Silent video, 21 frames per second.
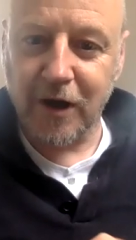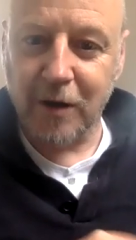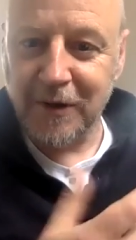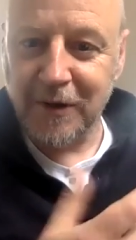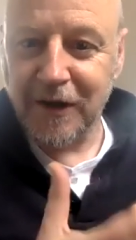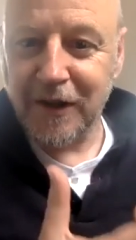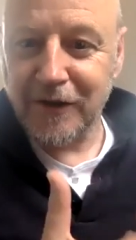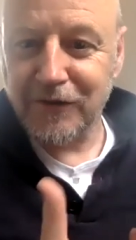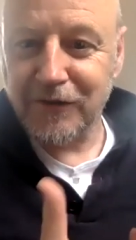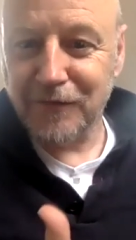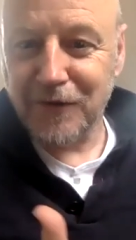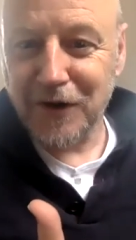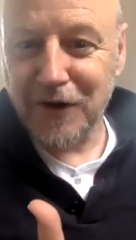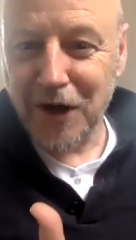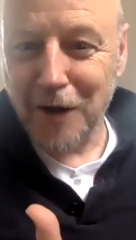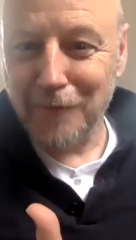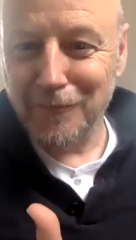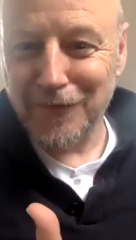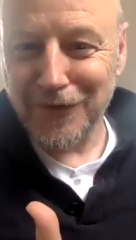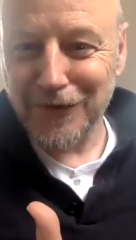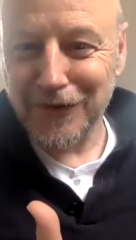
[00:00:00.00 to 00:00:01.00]
I mean, that's a very
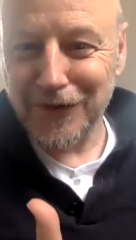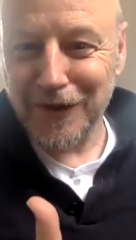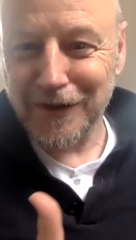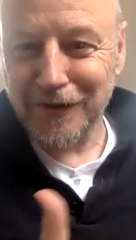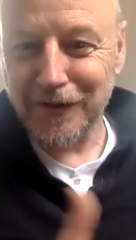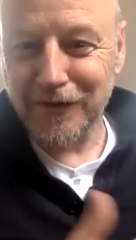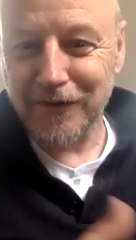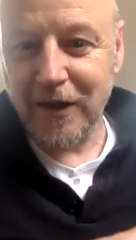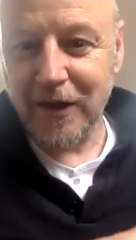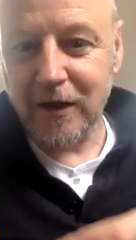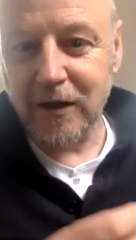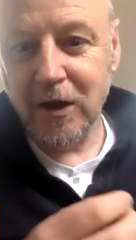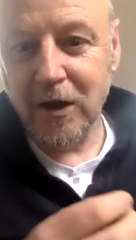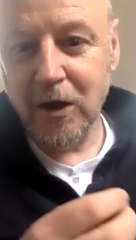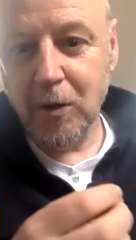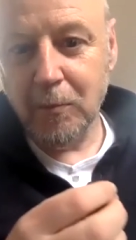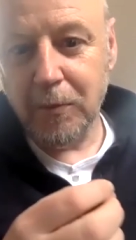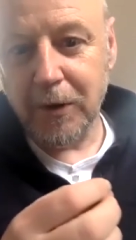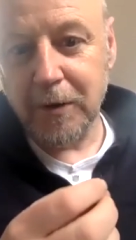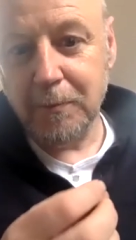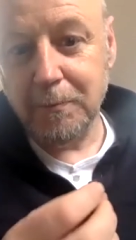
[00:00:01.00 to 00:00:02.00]
obvious thing to say,
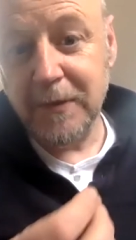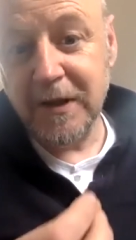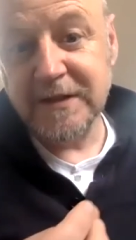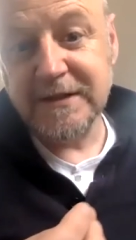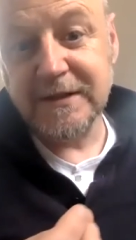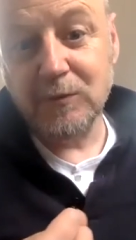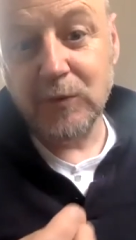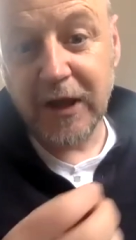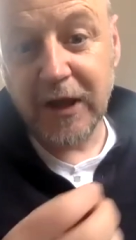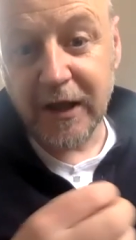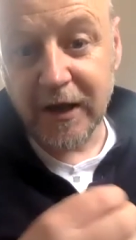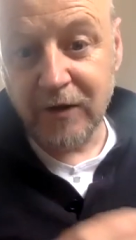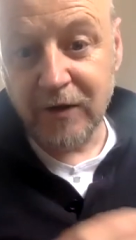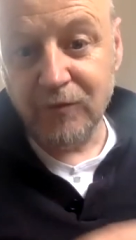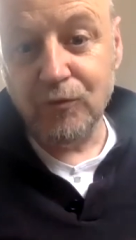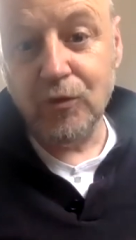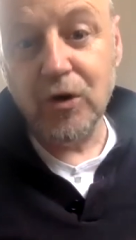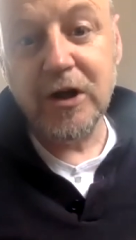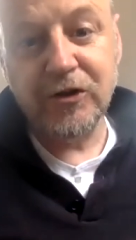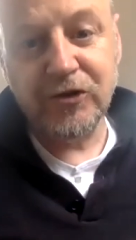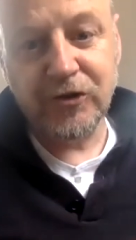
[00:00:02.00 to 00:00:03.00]
but it means that we can
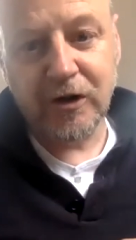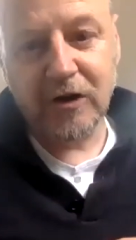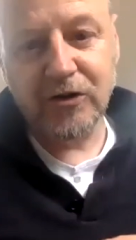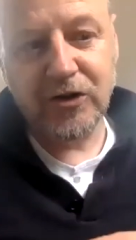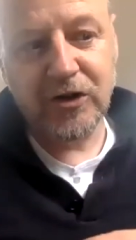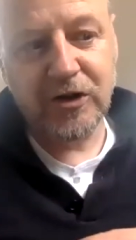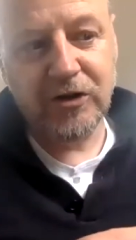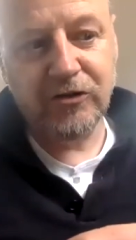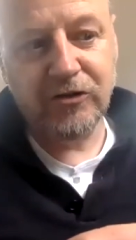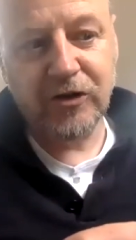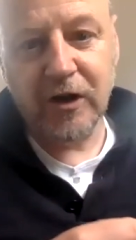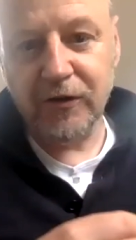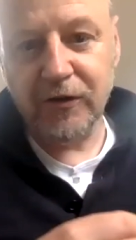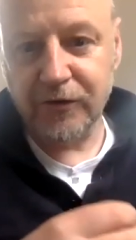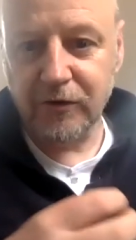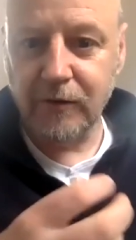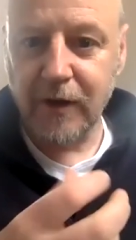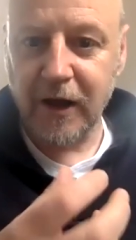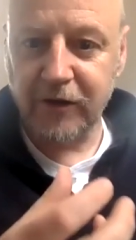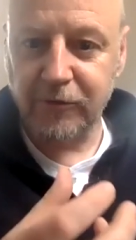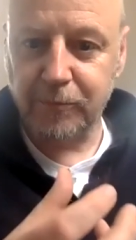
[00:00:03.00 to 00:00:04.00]
enrich our teaching
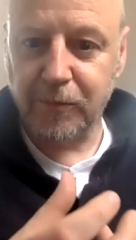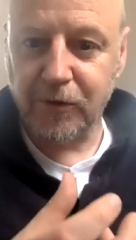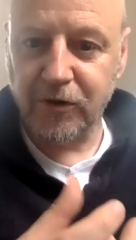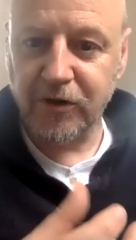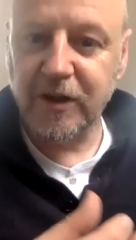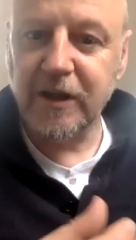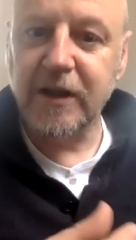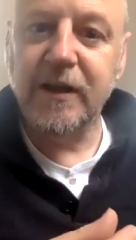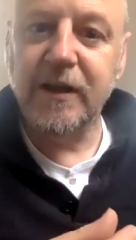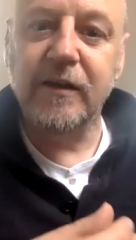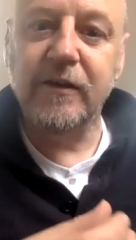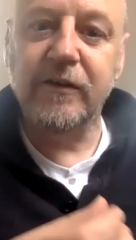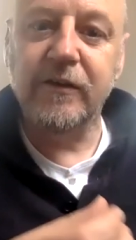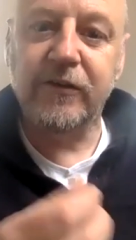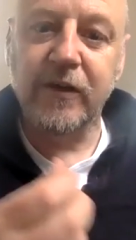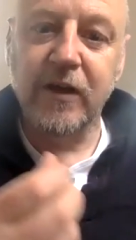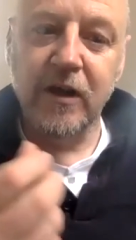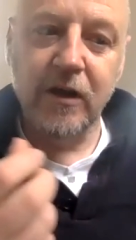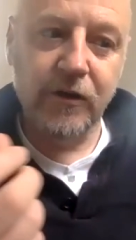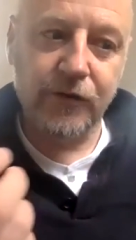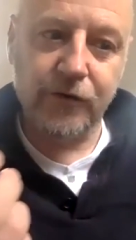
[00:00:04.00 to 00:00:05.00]
through expertise,
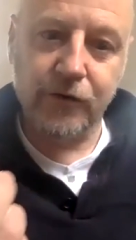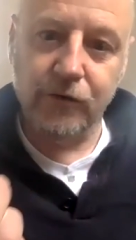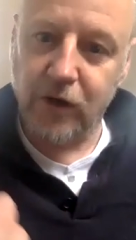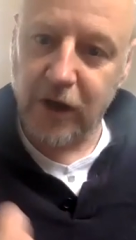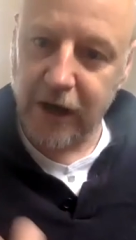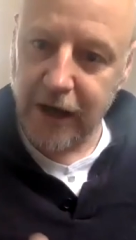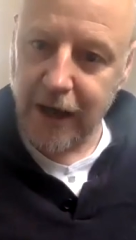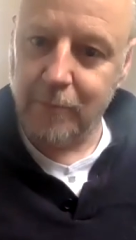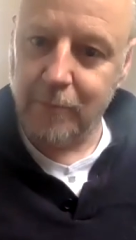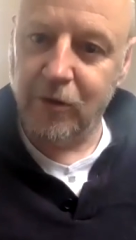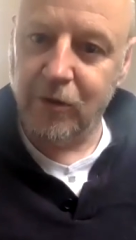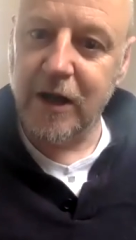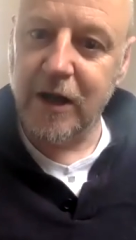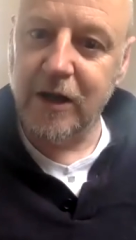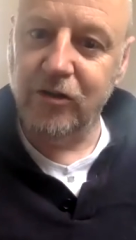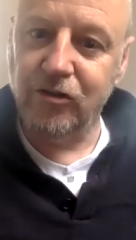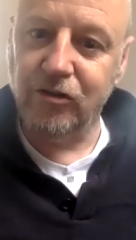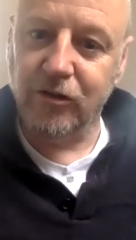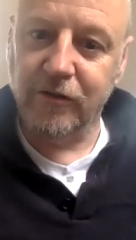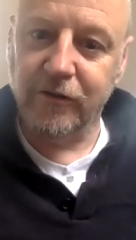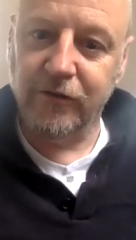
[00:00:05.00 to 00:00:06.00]
through
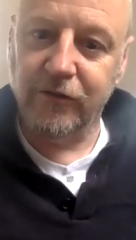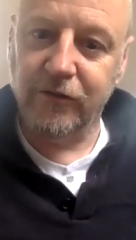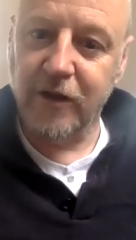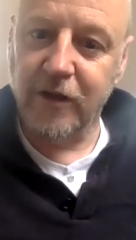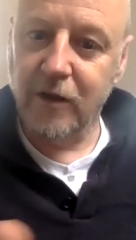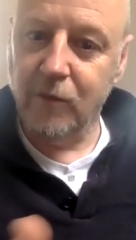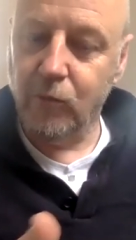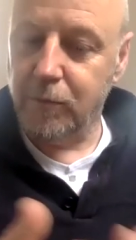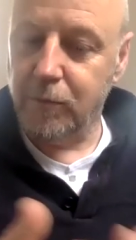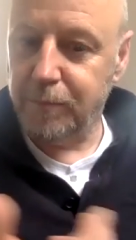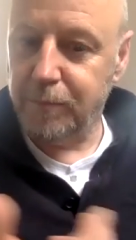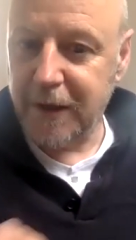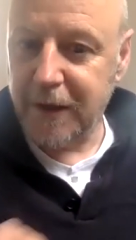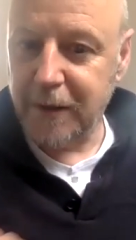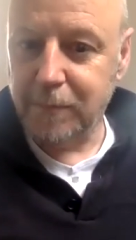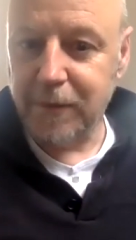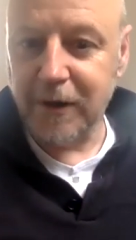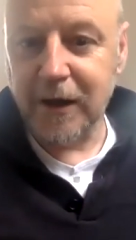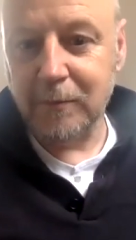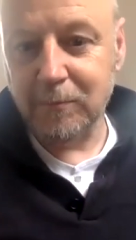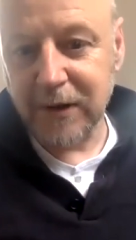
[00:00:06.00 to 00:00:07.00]
collaborations with
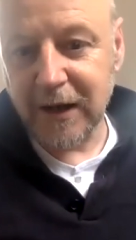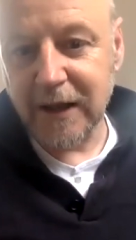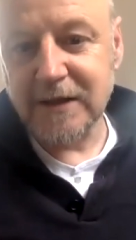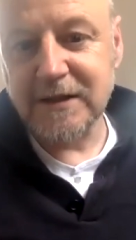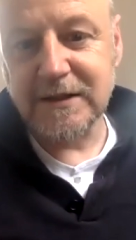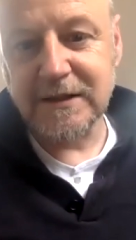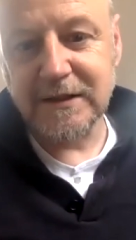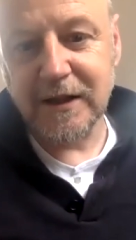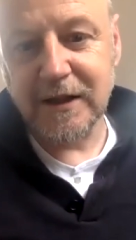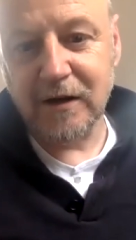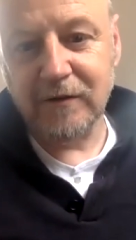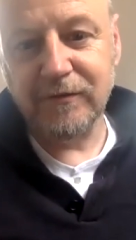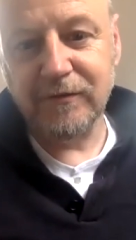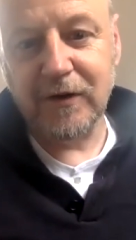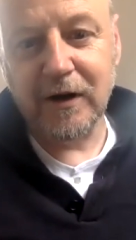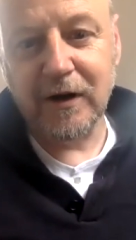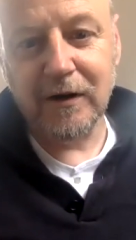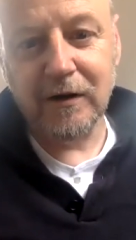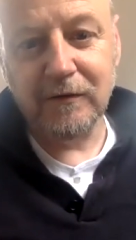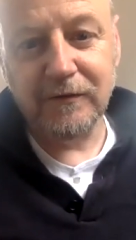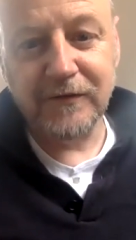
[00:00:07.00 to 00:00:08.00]
people in places that are
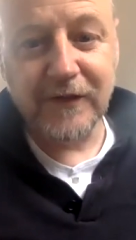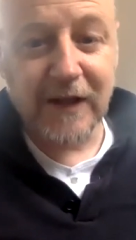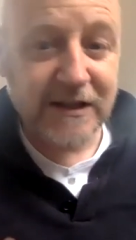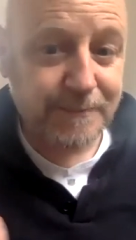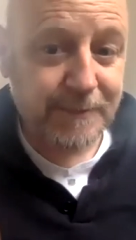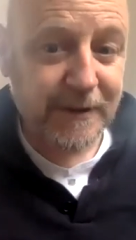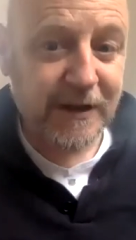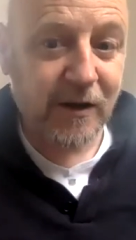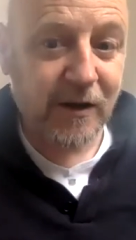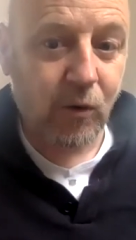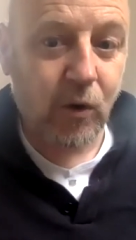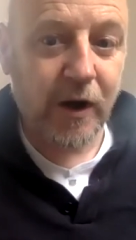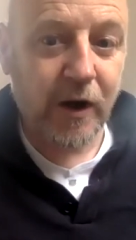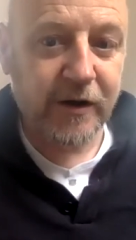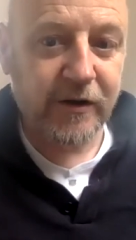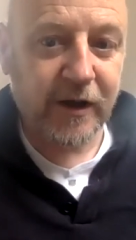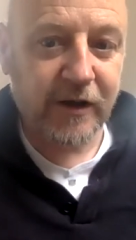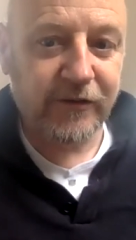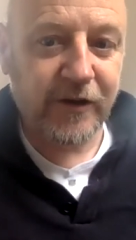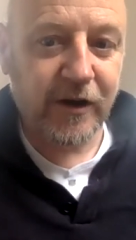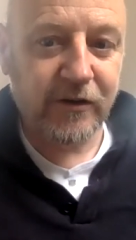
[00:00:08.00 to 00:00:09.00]
far off. That's been a
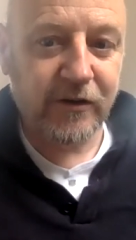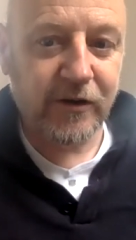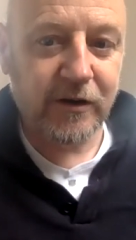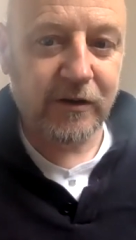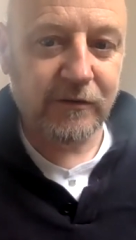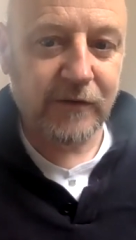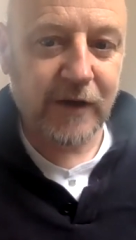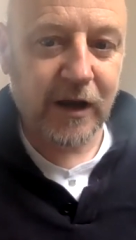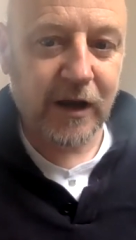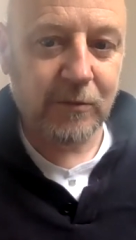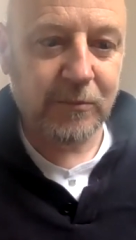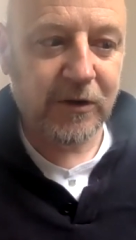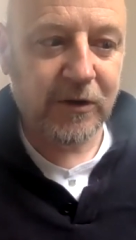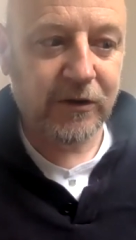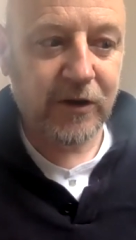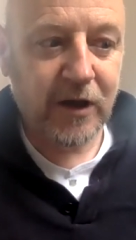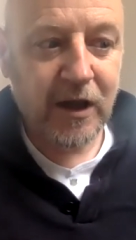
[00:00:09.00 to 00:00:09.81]
quite exciting development.